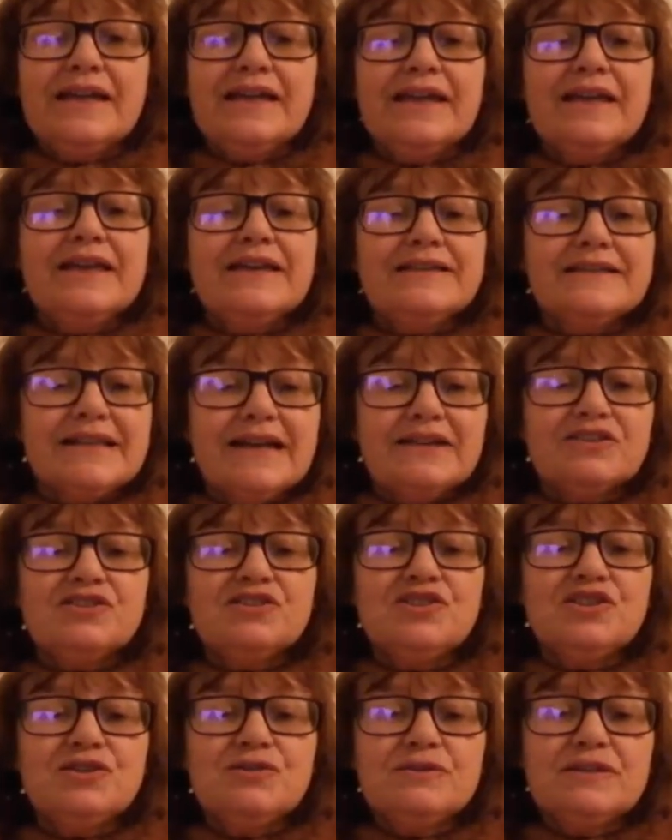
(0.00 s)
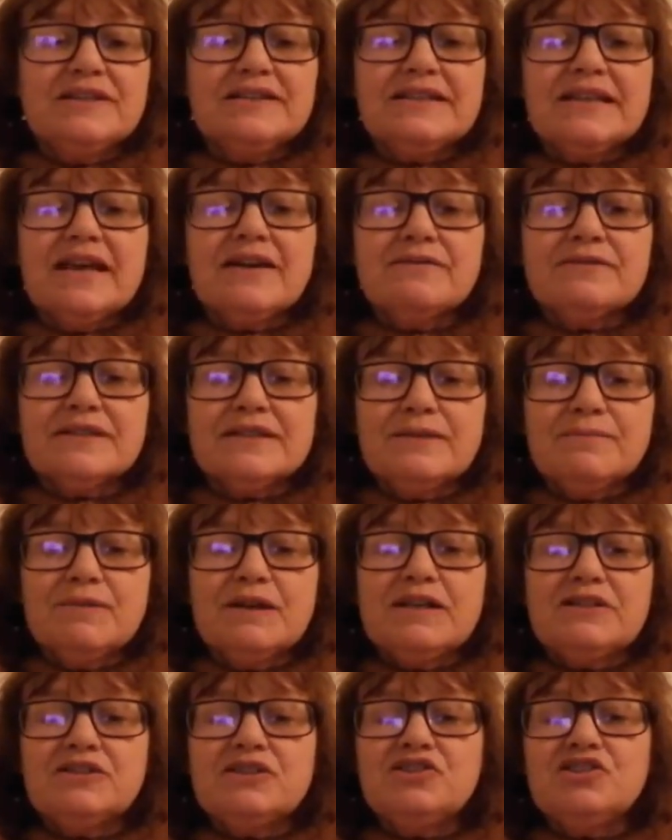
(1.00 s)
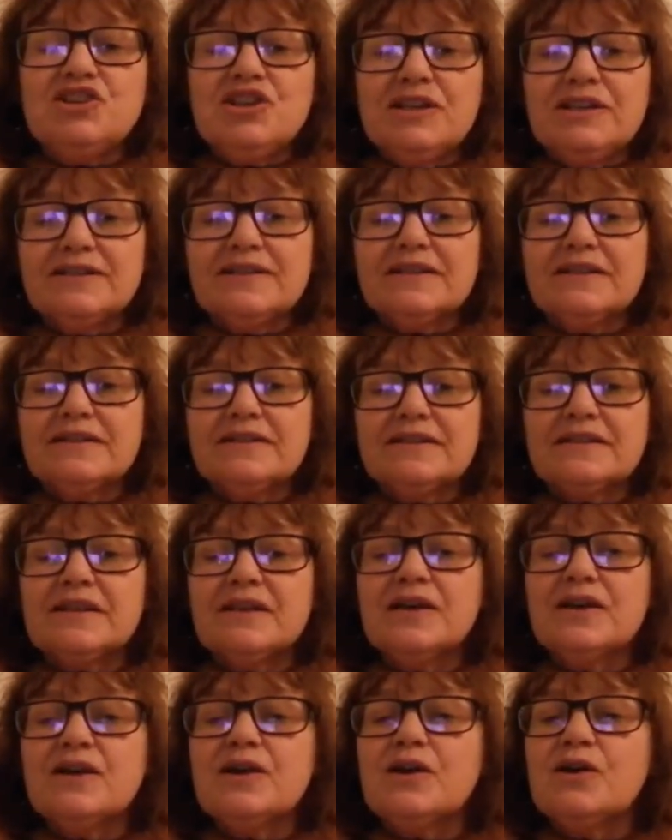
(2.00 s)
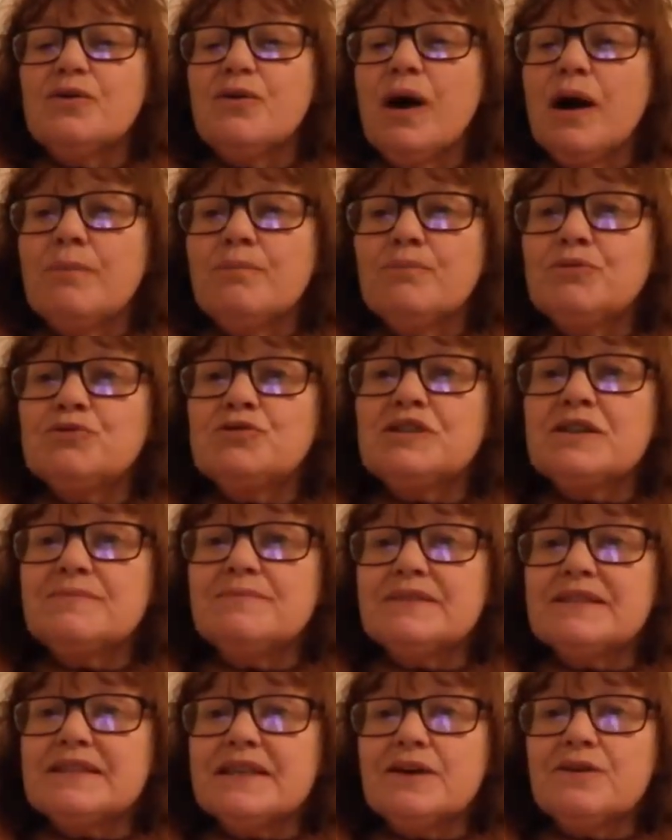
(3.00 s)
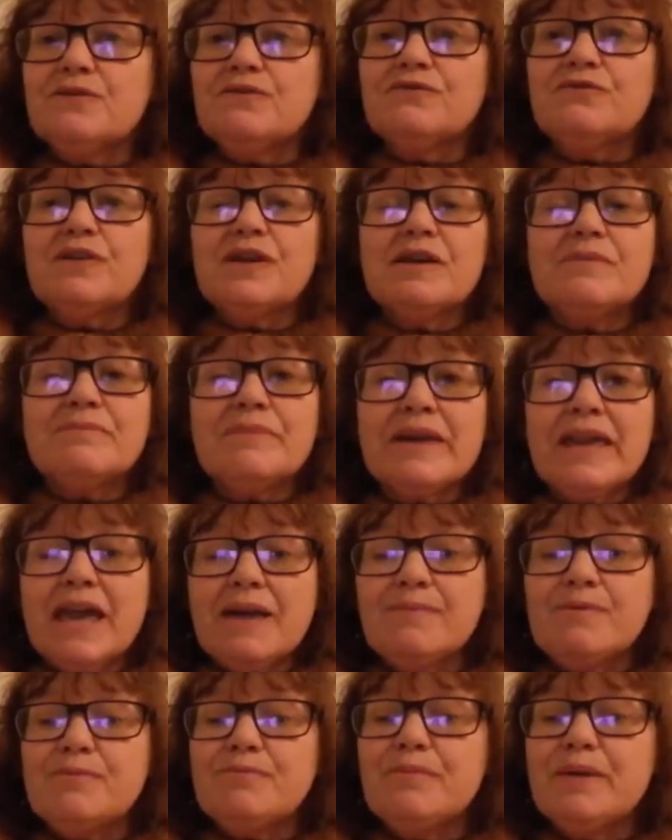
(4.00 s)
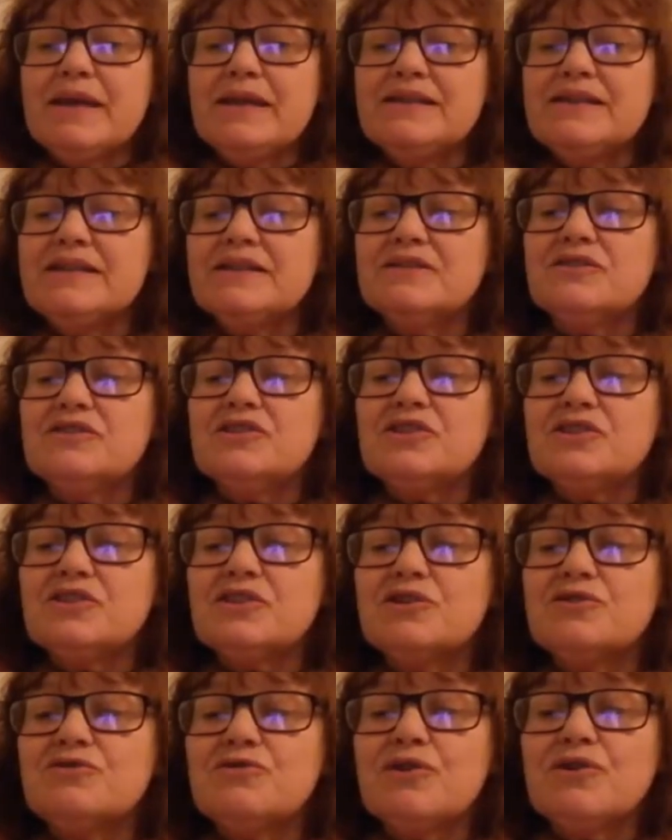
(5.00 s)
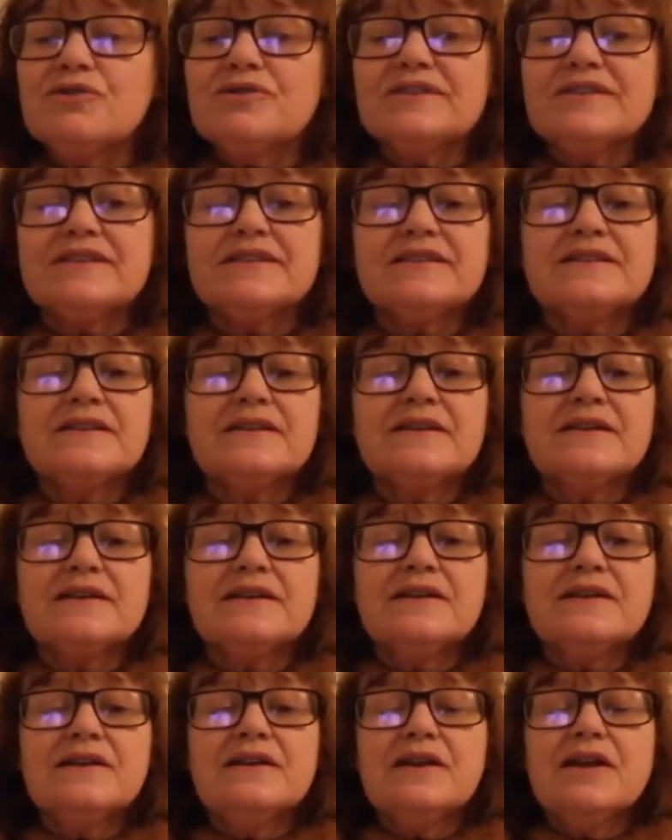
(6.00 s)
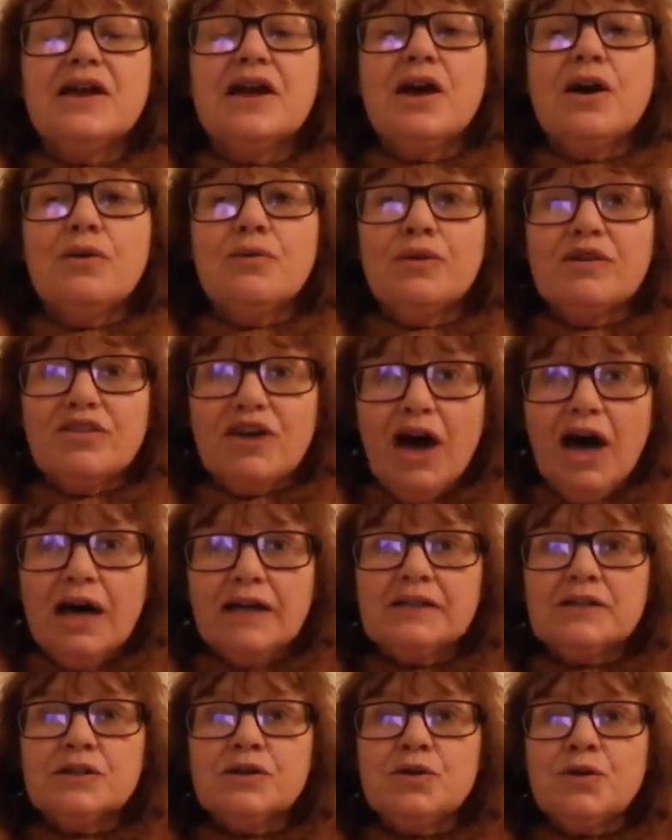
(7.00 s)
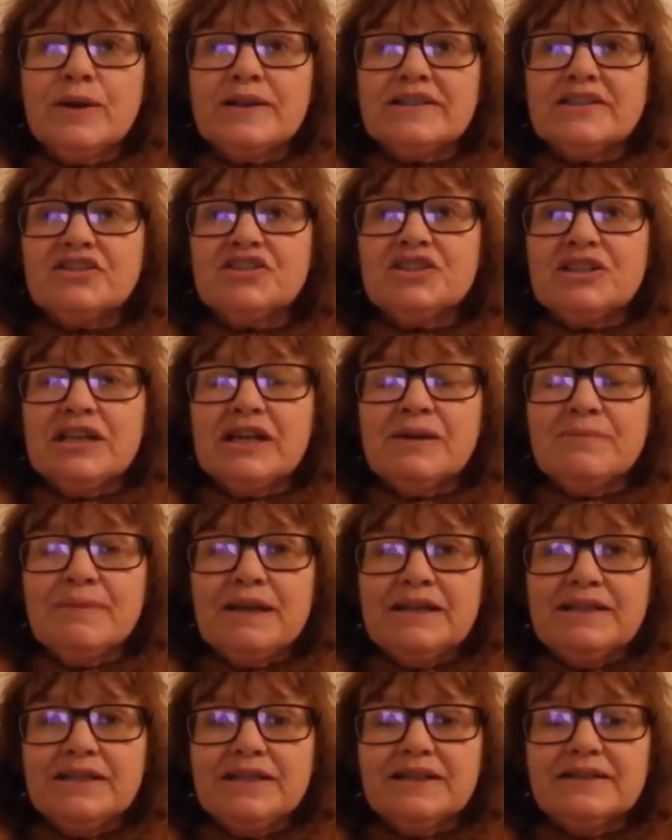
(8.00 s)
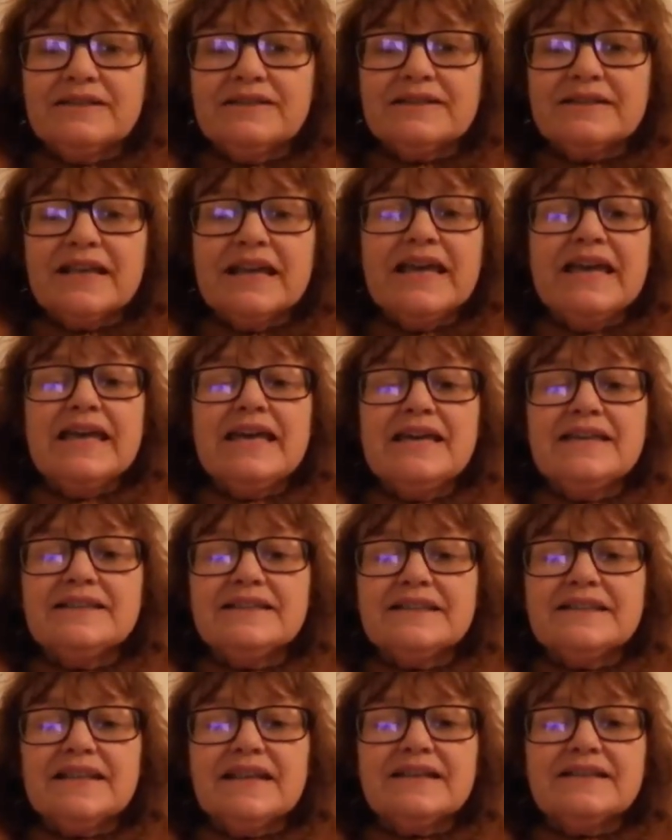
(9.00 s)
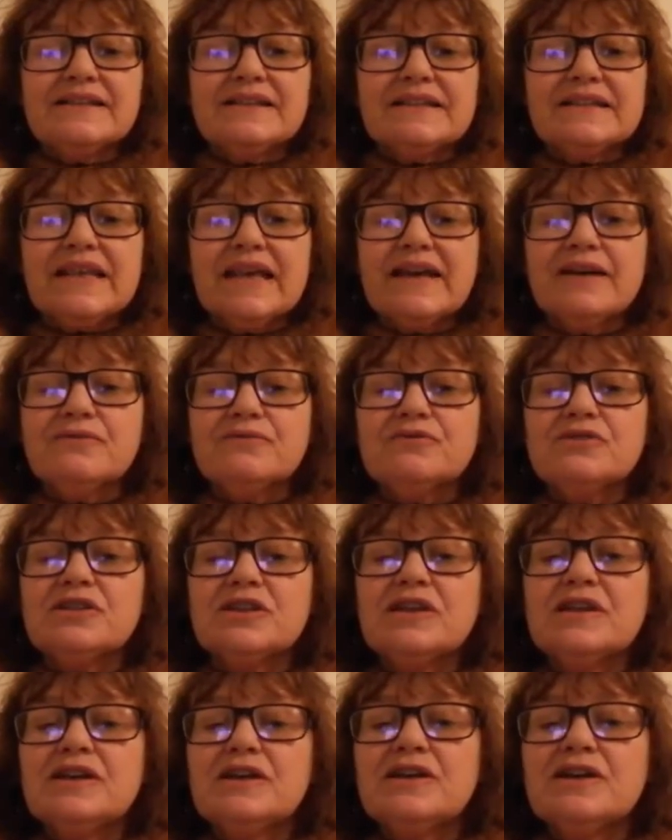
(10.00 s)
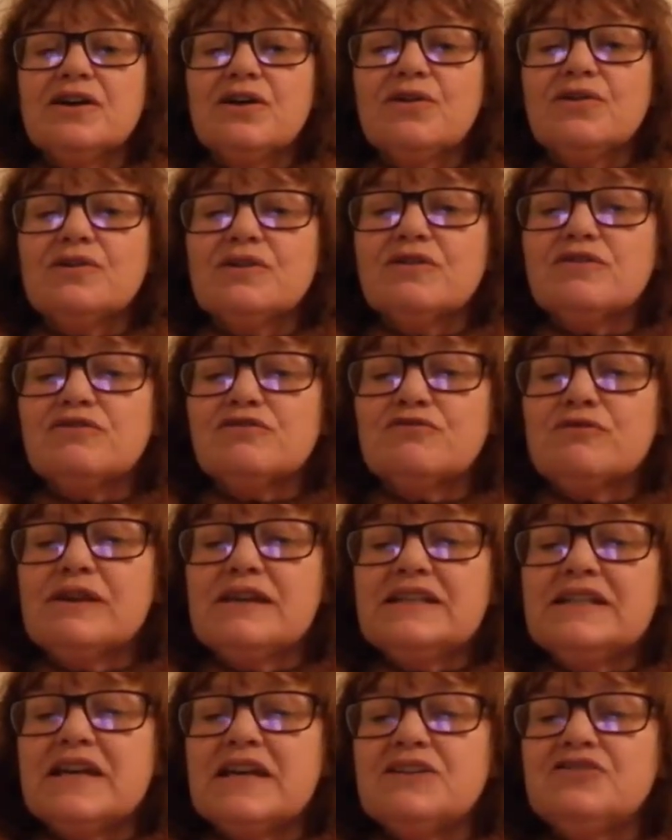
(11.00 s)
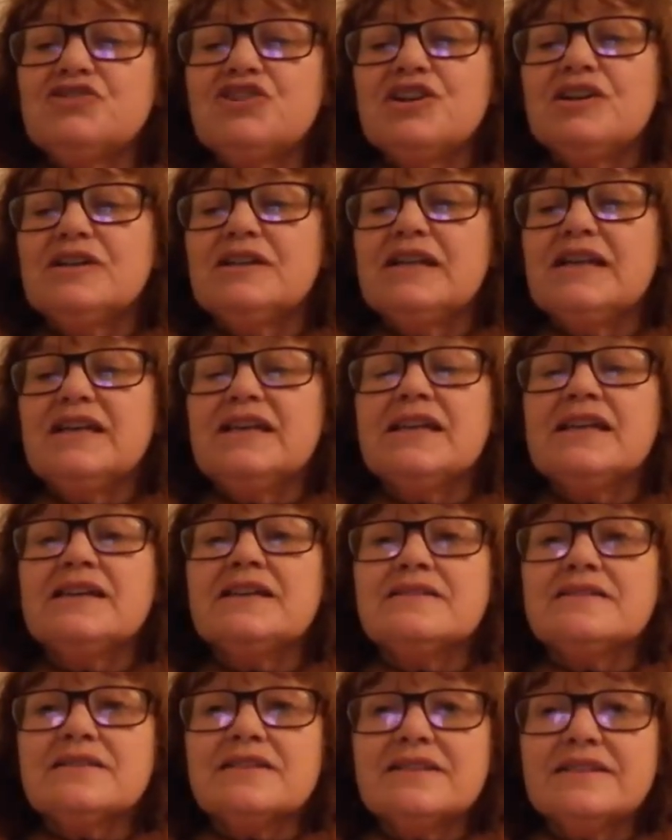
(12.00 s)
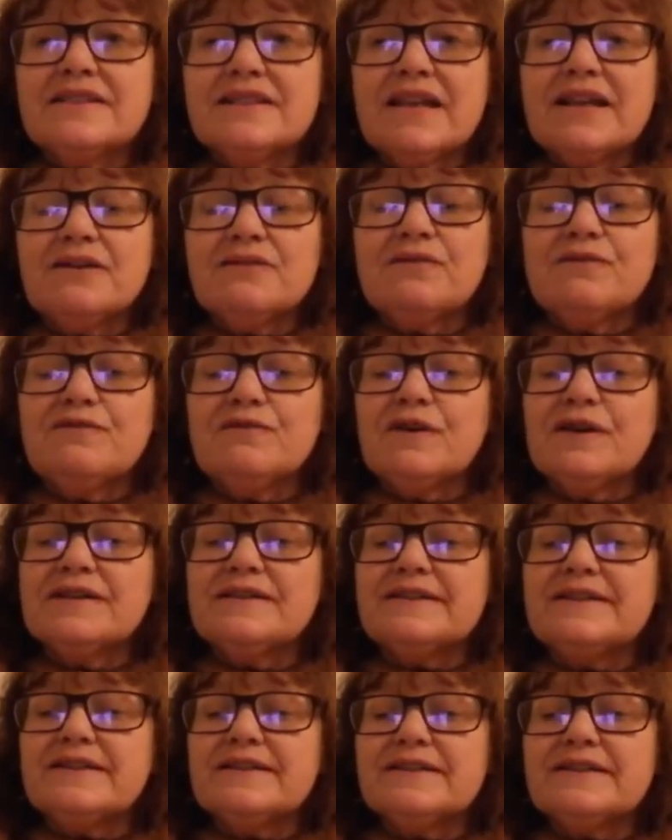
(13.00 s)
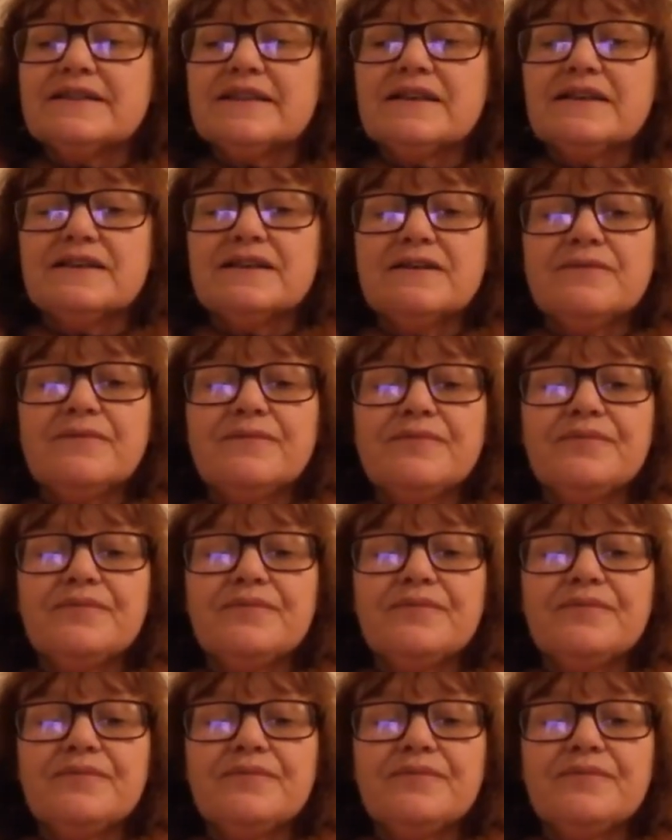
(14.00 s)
His attitude is now similar to Jesus, who humbled himself and became obedient to the cross. With unquestioning obedience, he sets out on a three-day journey to sacrifice his son.